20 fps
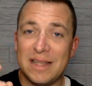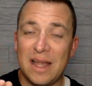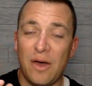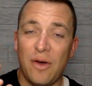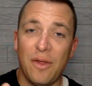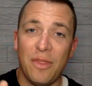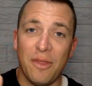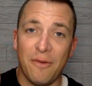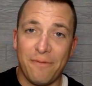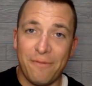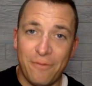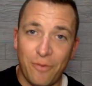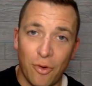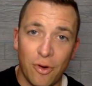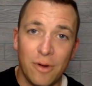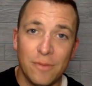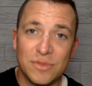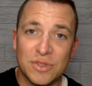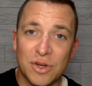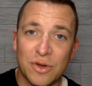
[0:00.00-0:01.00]
Now, the
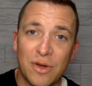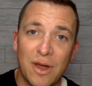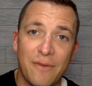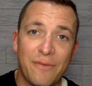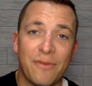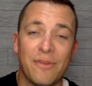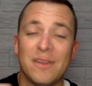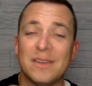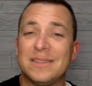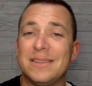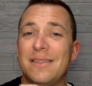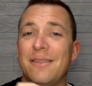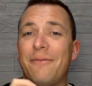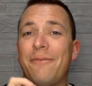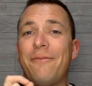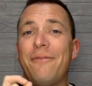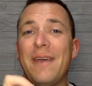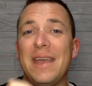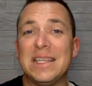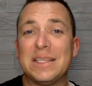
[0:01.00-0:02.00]
forums are great for this and the
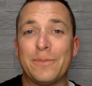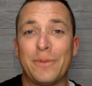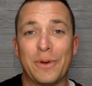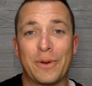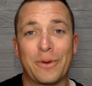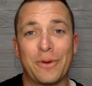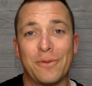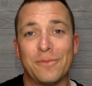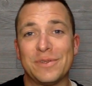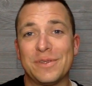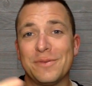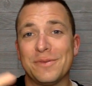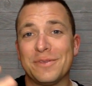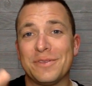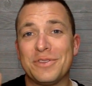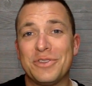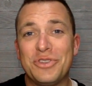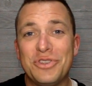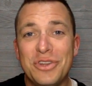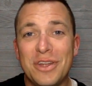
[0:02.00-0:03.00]
Facebook groups. There's
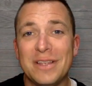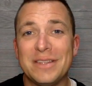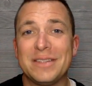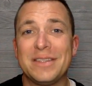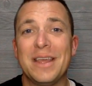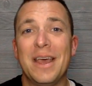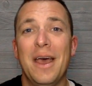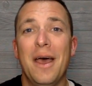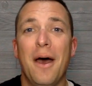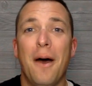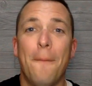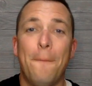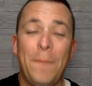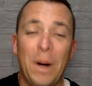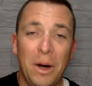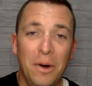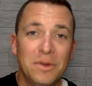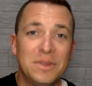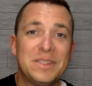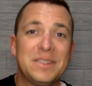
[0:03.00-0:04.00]
just
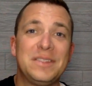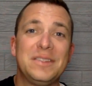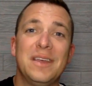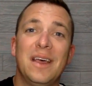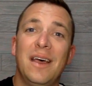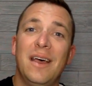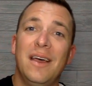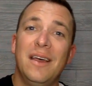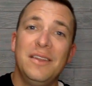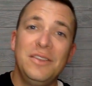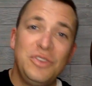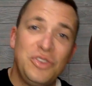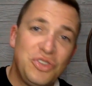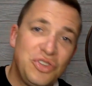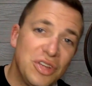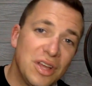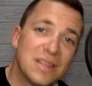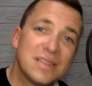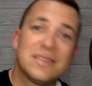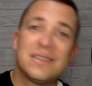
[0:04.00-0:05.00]
posts
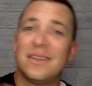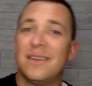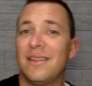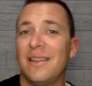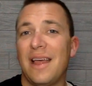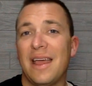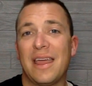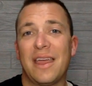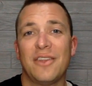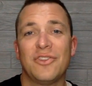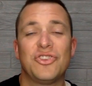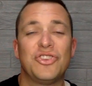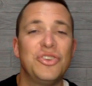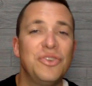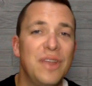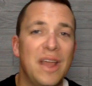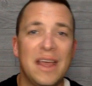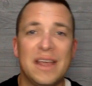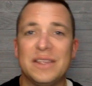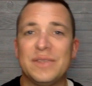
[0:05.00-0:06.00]
just like
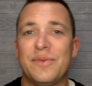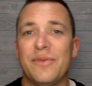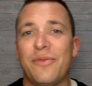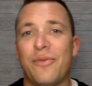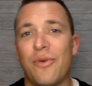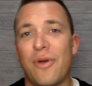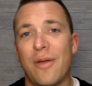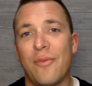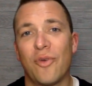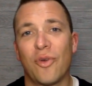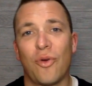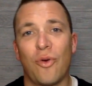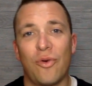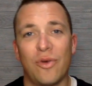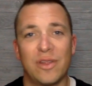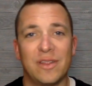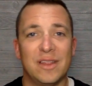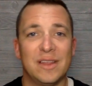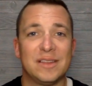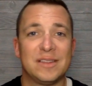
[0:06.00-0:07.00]
two days before I'm
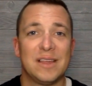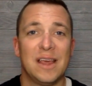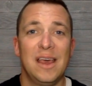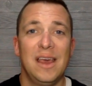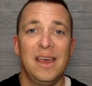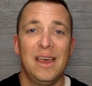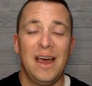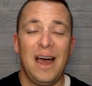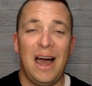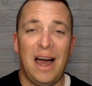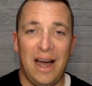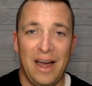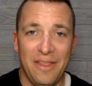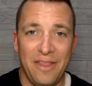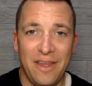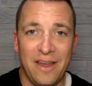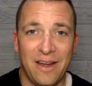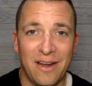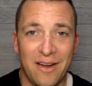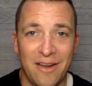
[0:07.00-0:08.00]
recording this
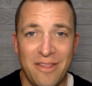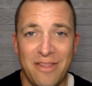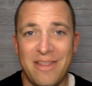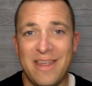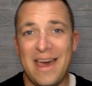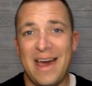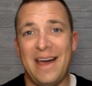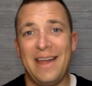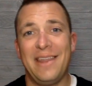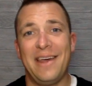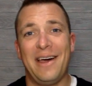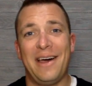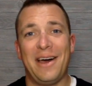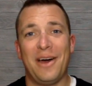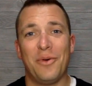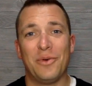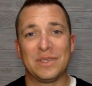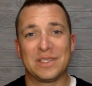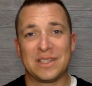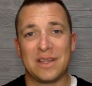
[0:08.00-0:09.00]
on there that
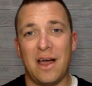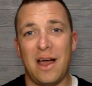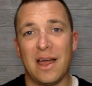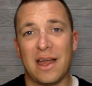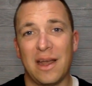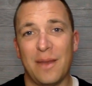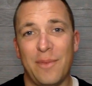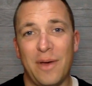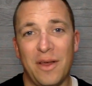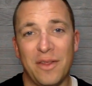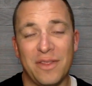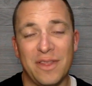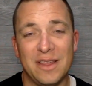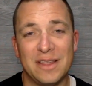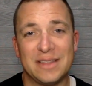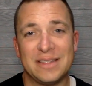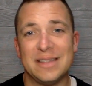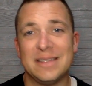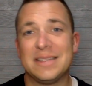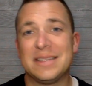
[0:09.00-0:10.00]
uh, was talking about
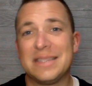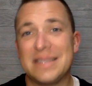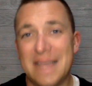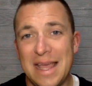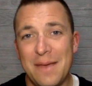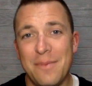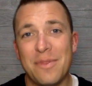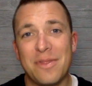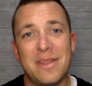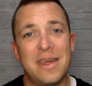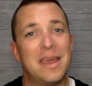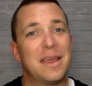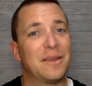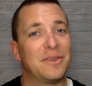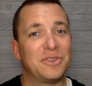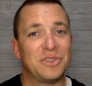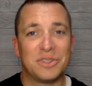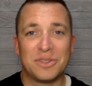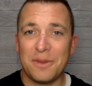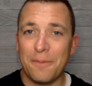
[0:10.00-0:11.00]
this. And the same
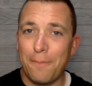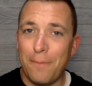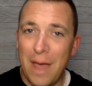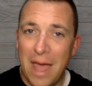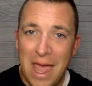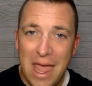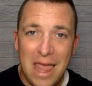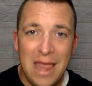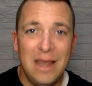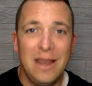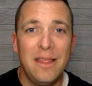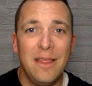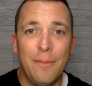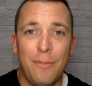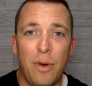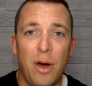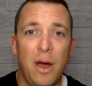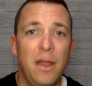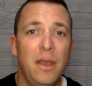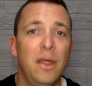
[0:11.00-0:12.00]
thing, just a pain in the
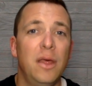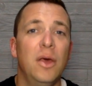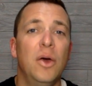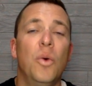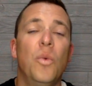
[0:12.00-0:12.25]
butt.